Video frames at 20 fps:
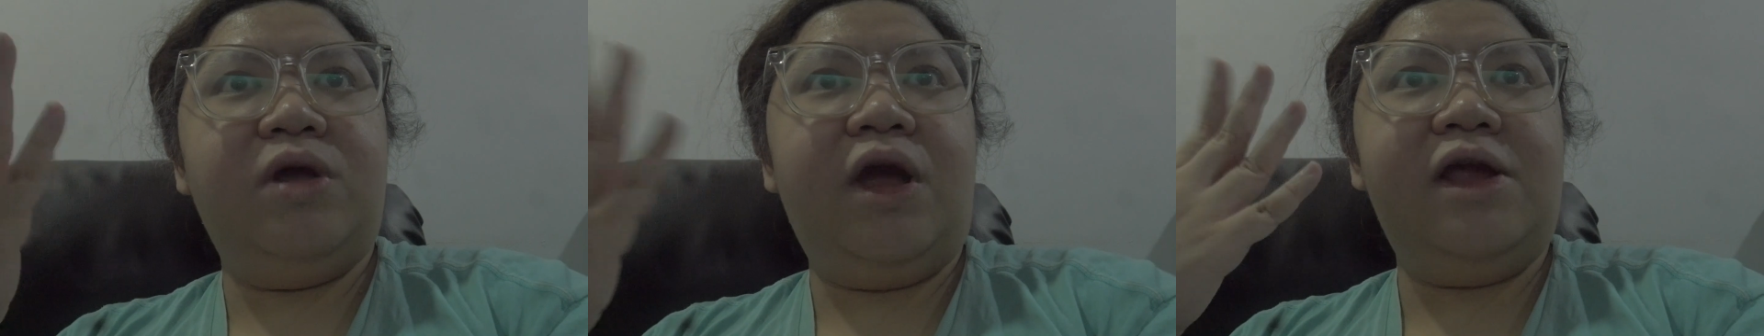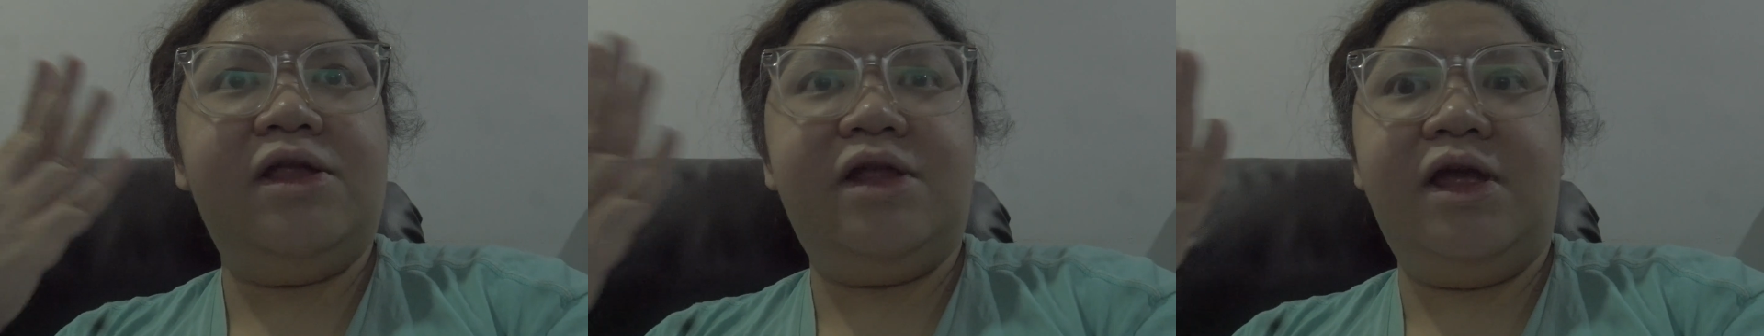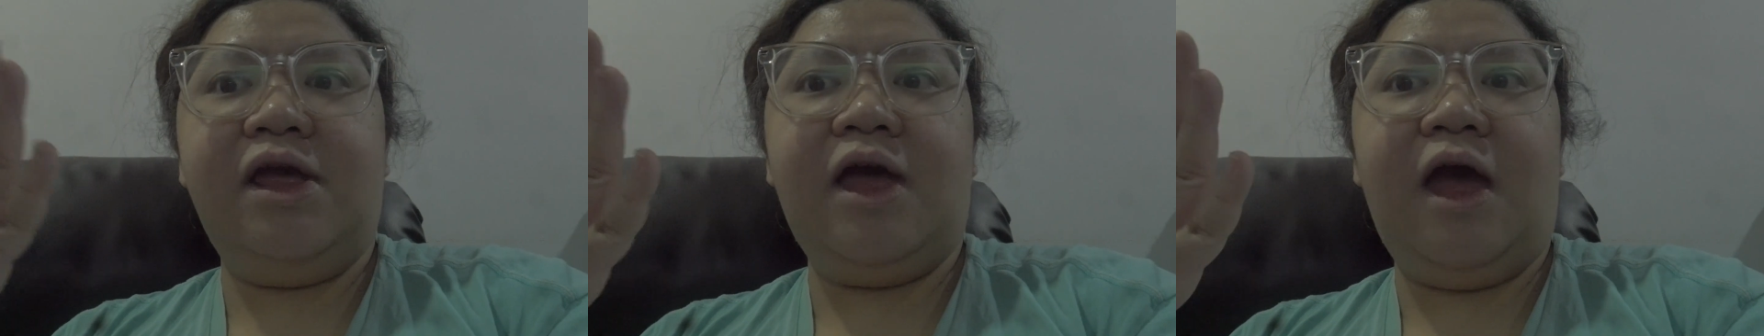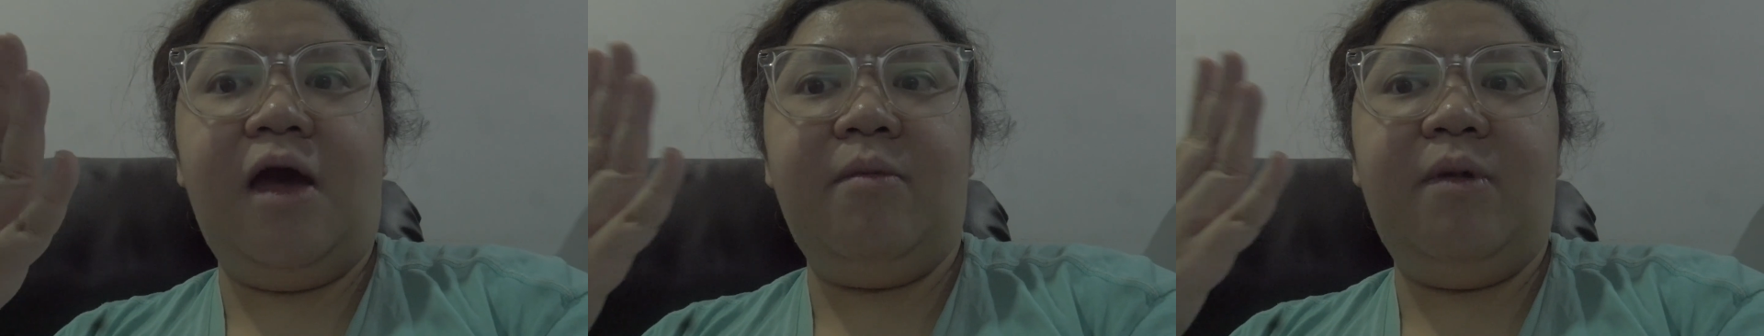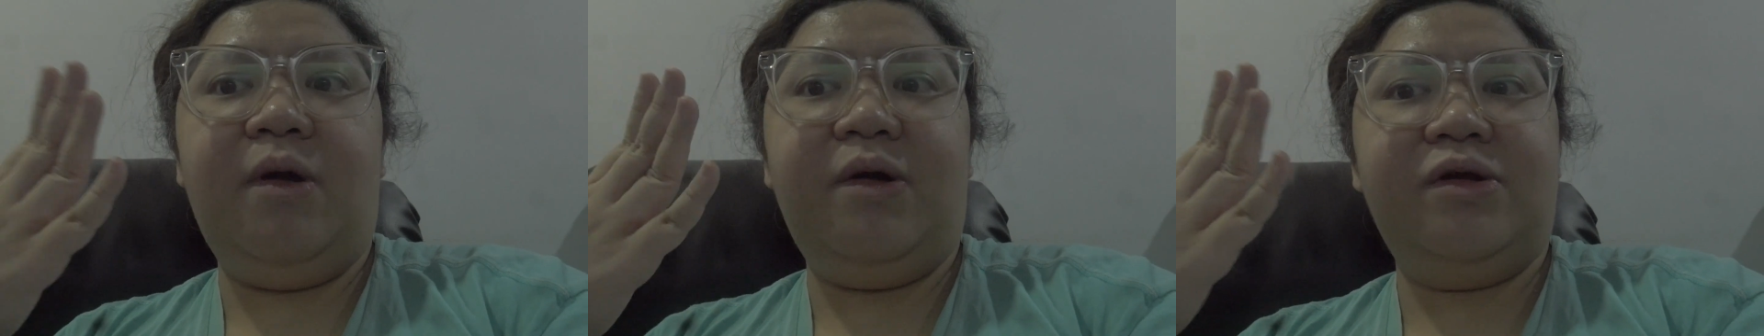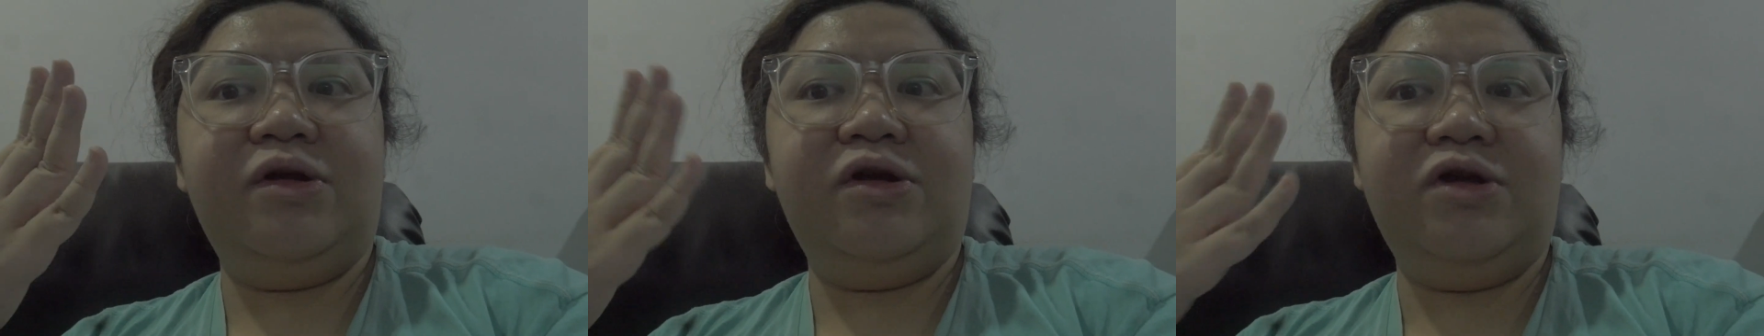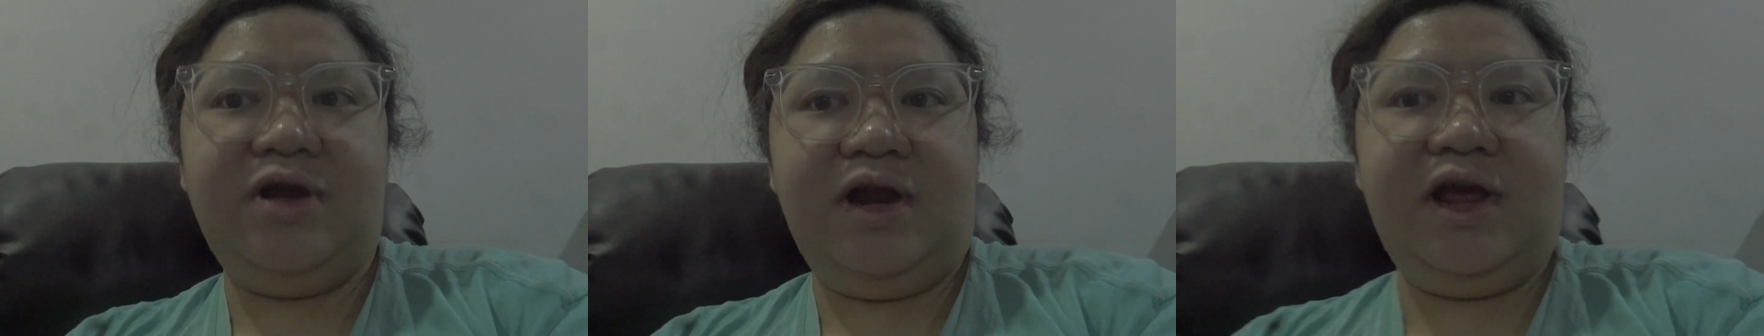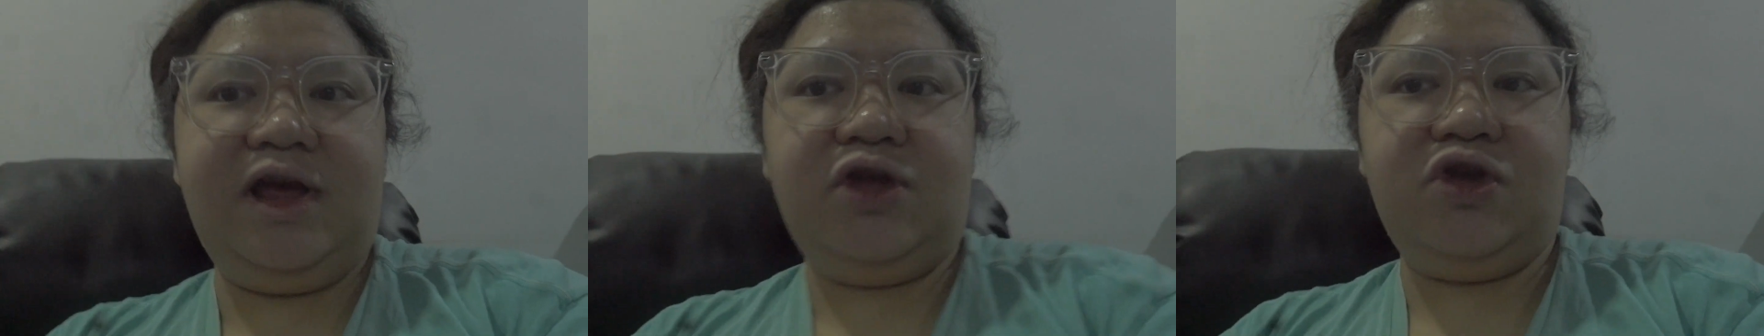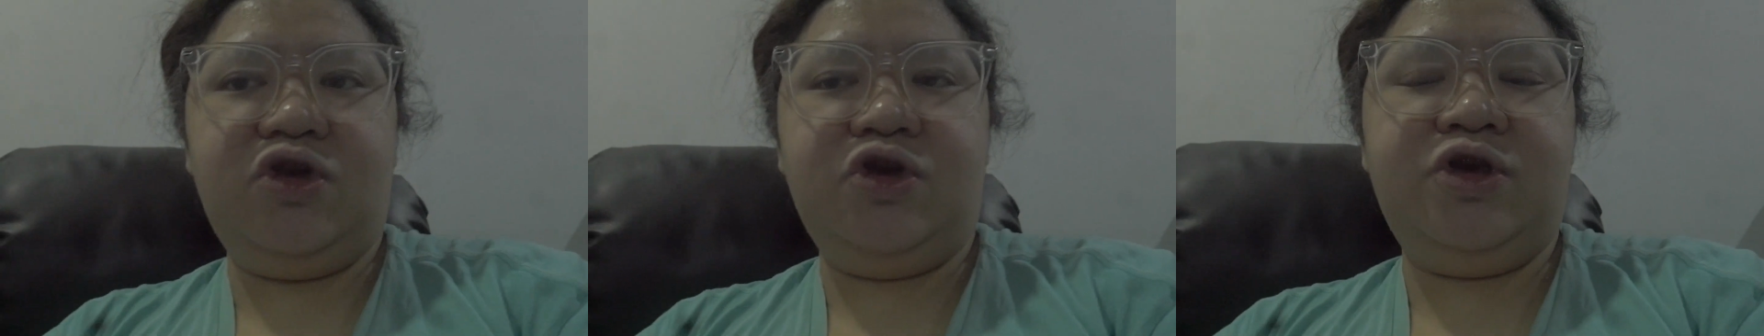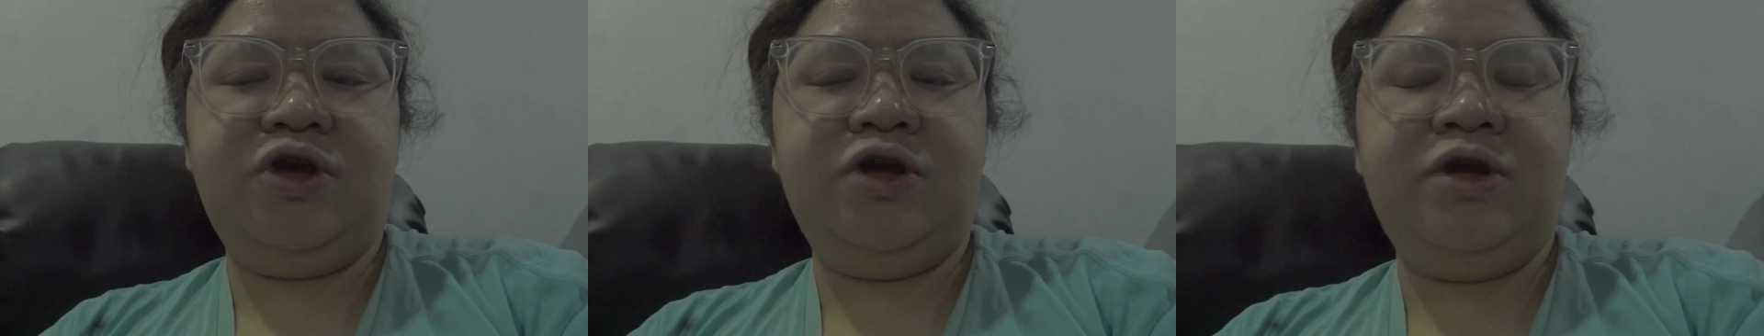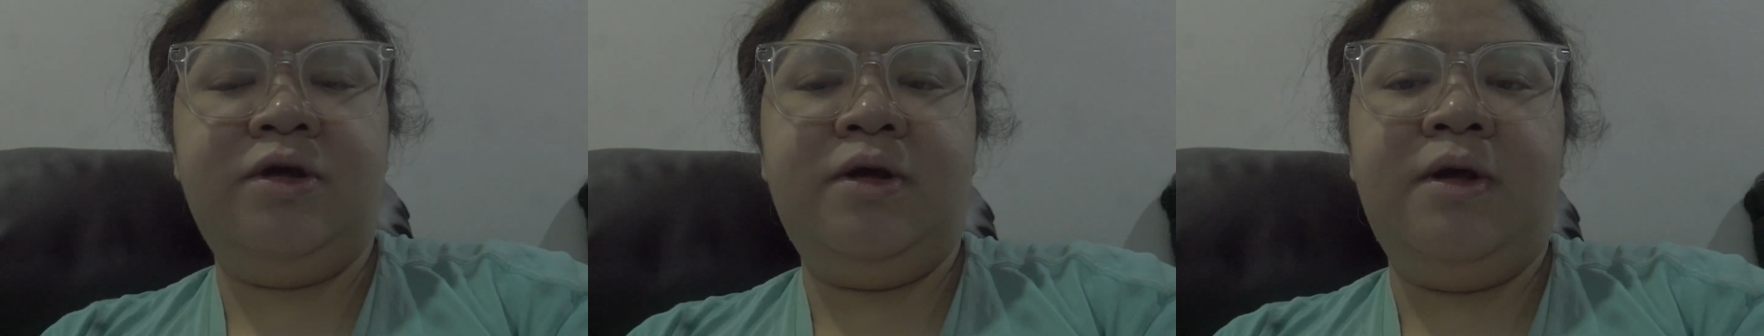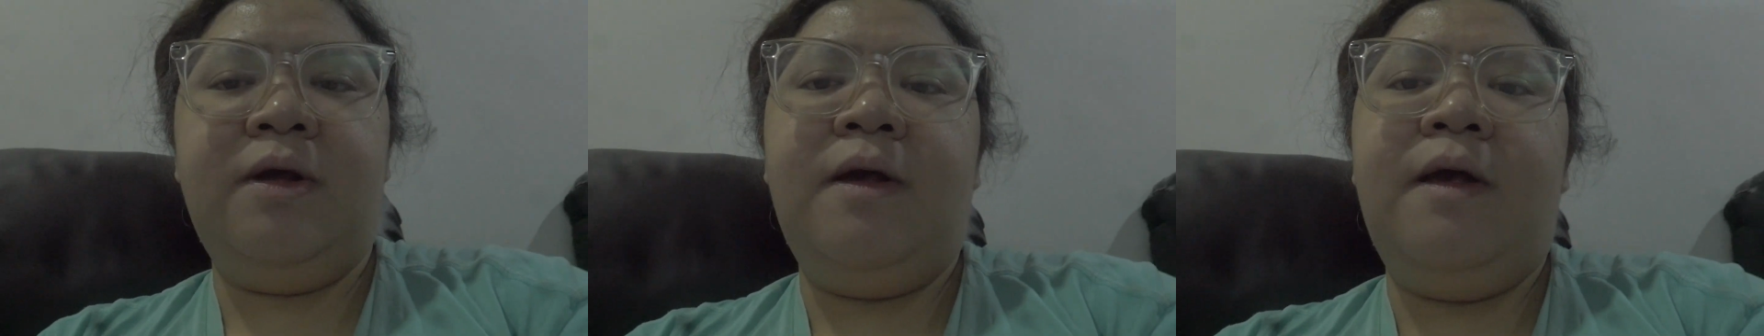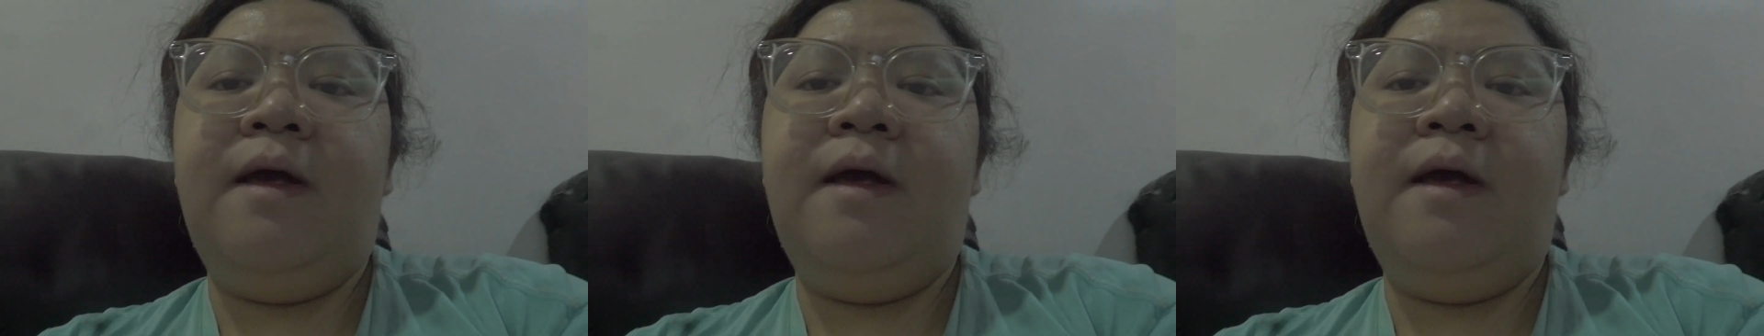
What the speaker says: idea about niche.